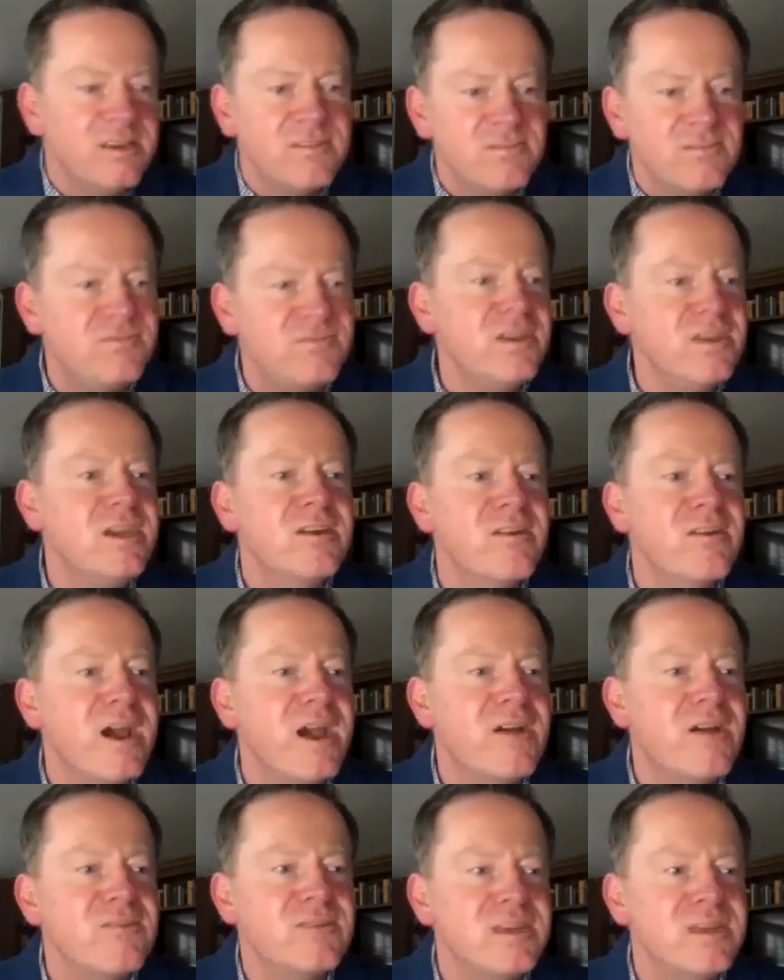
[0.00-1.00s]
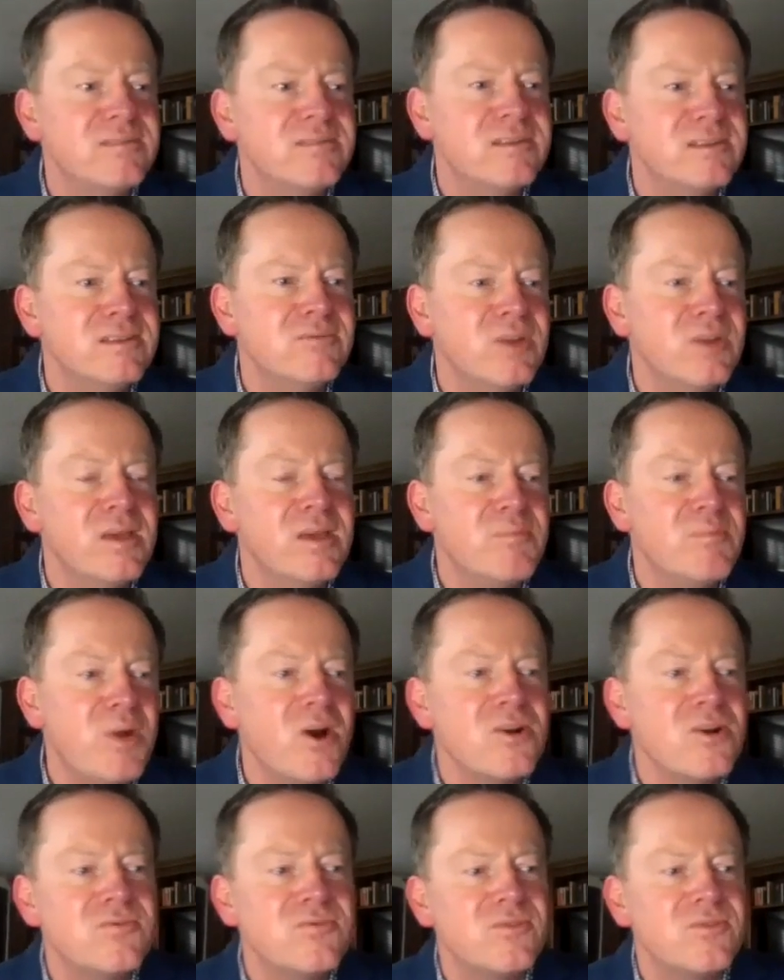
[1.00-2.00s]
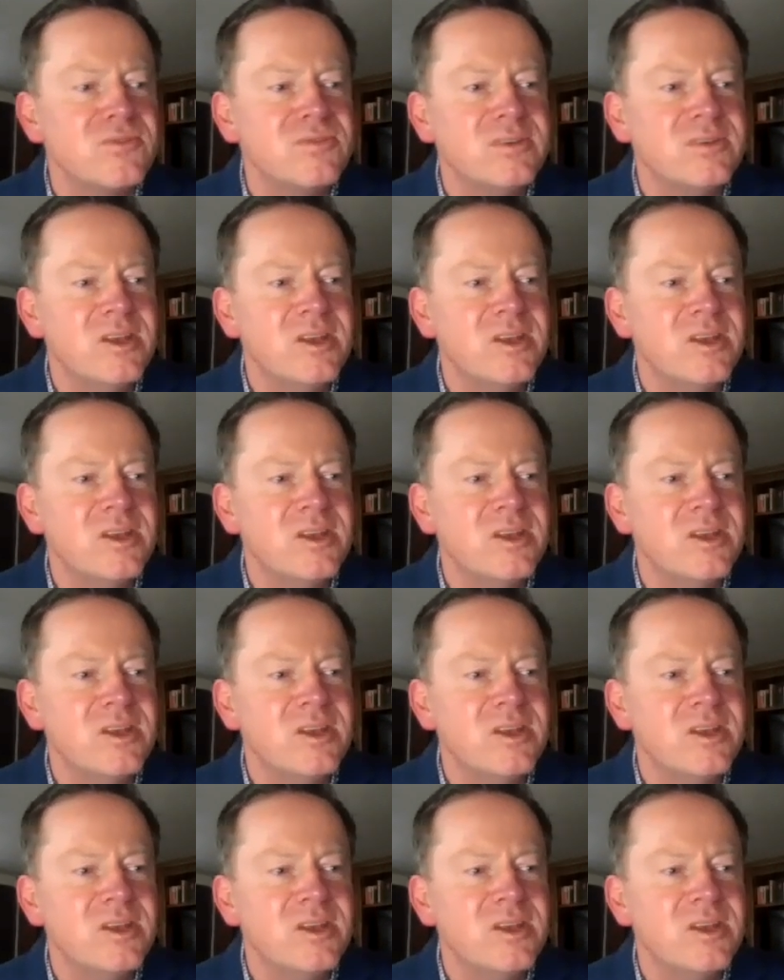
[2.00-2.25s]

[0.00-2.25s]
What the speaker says: figure out, and part of